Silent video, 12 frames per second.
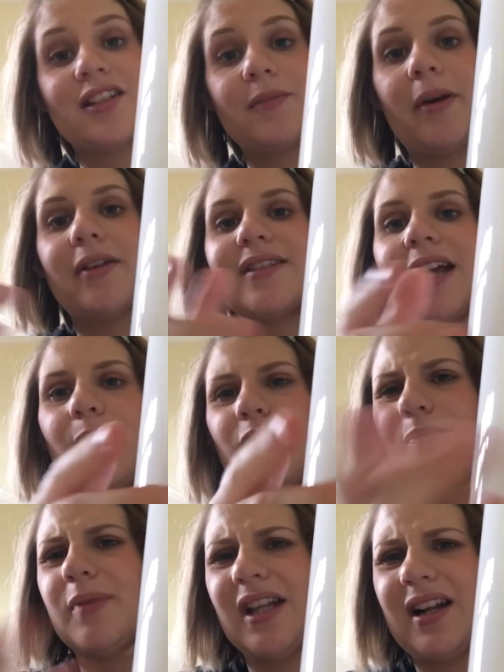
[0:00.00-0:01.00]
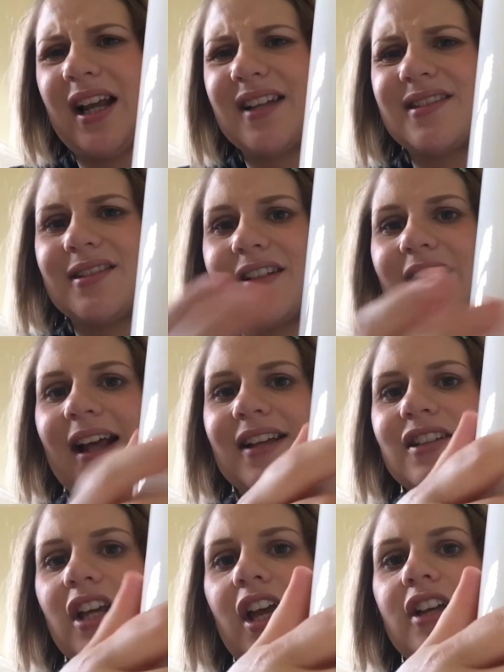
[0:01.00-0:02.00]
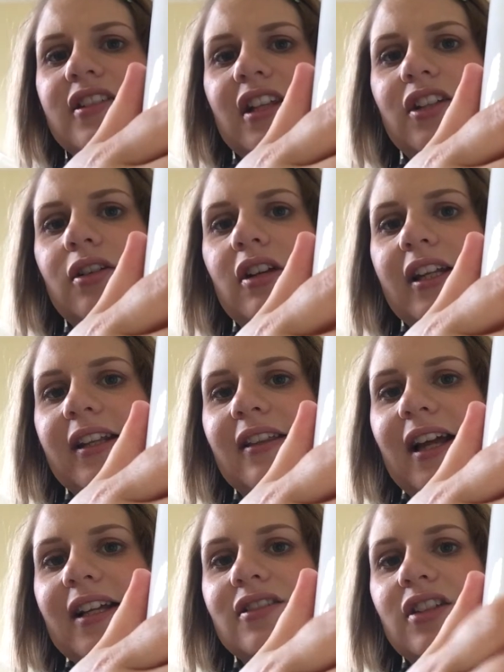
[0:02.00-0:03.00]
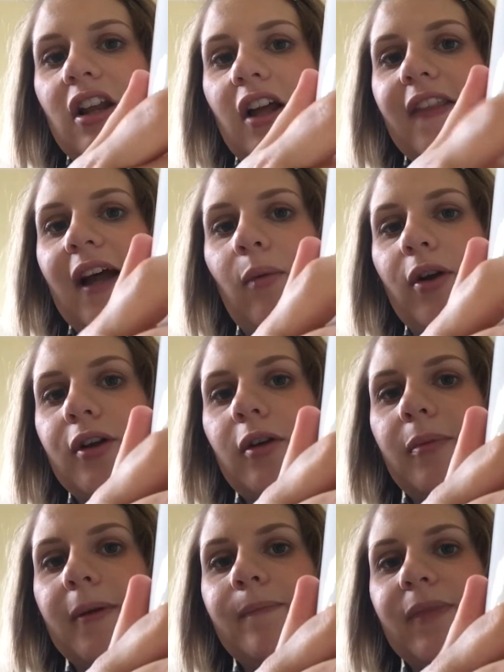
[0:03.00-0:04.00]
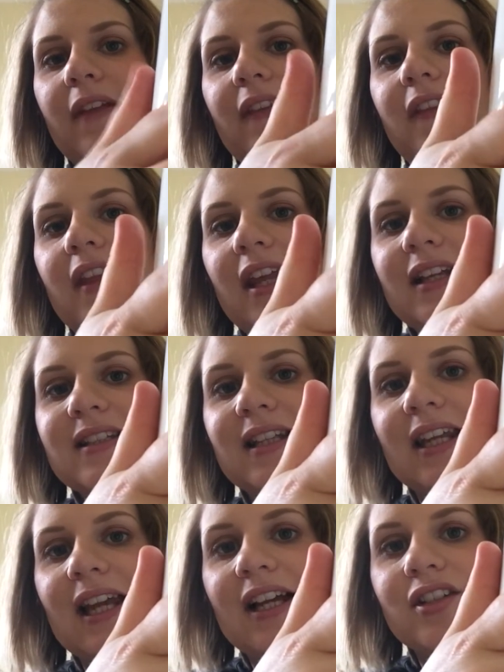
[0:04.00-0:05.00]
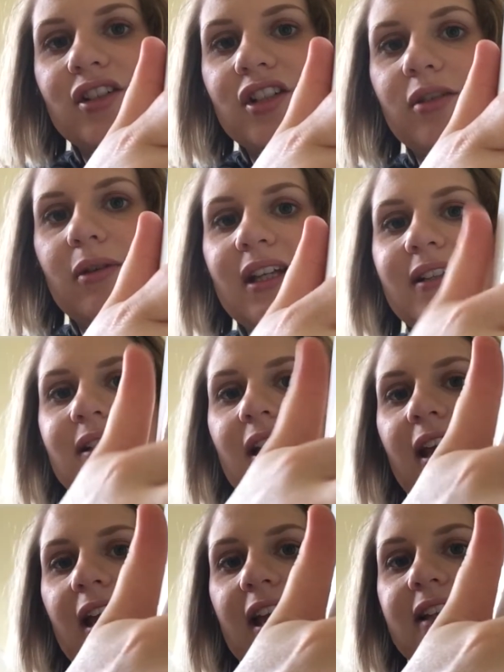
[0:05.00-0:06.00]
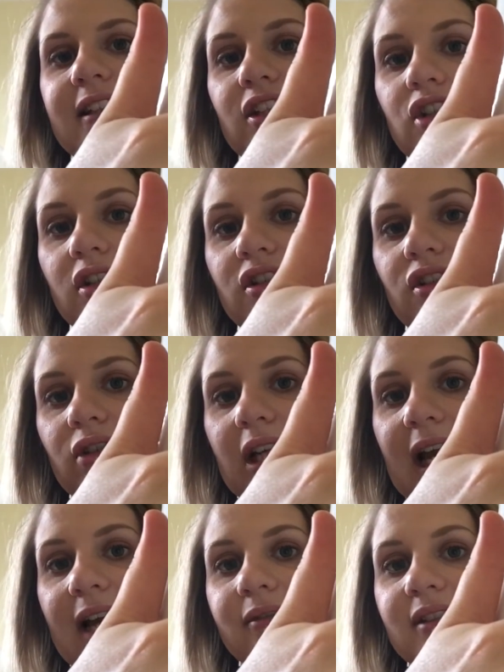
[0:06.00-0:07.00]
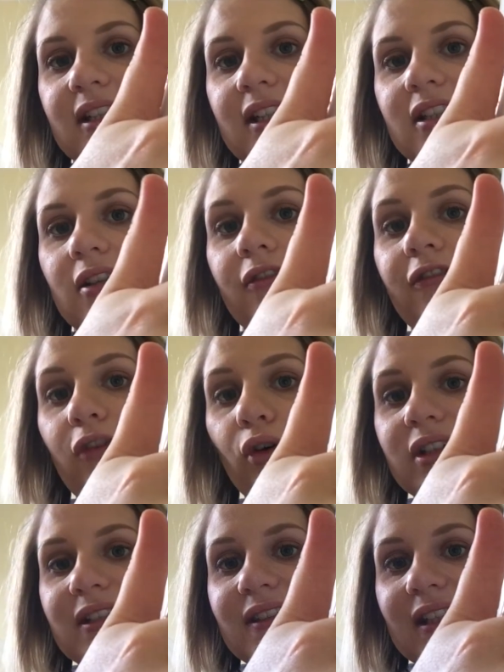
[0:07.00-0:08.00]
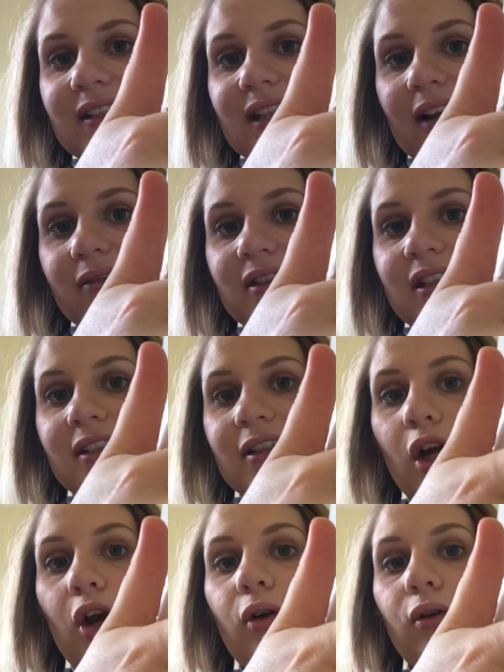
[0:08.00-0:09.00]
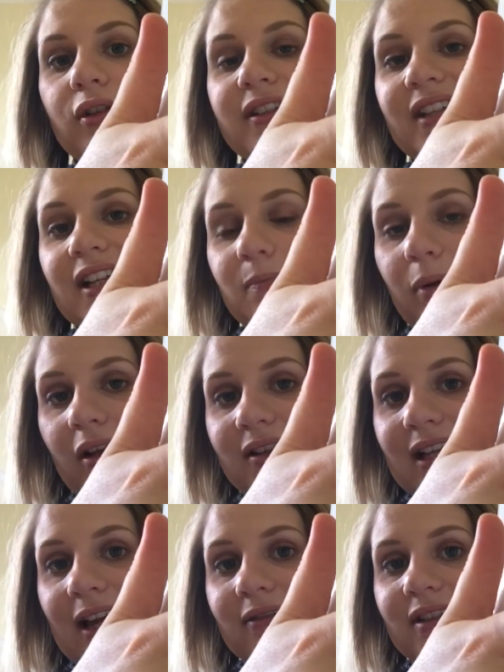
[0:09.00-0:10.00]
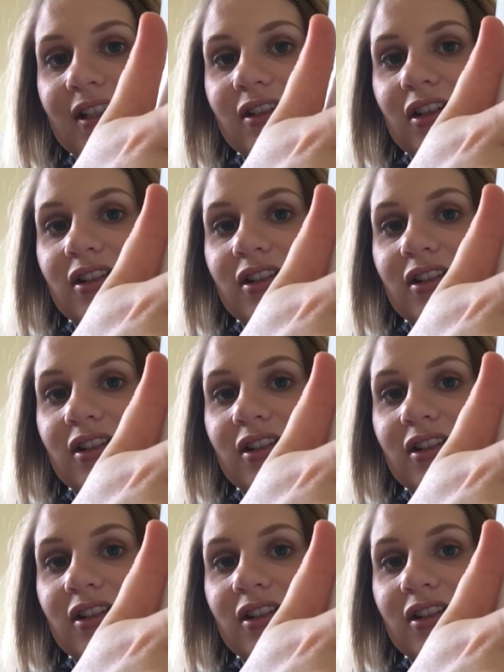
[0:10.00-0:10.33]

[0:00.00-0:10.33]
I suppose that would be classed as glass. So then you click that to light that one up. And then the next thing it asks you is it 2 to 3 ounces, 4 to 6 ounces, or 6+ ounces?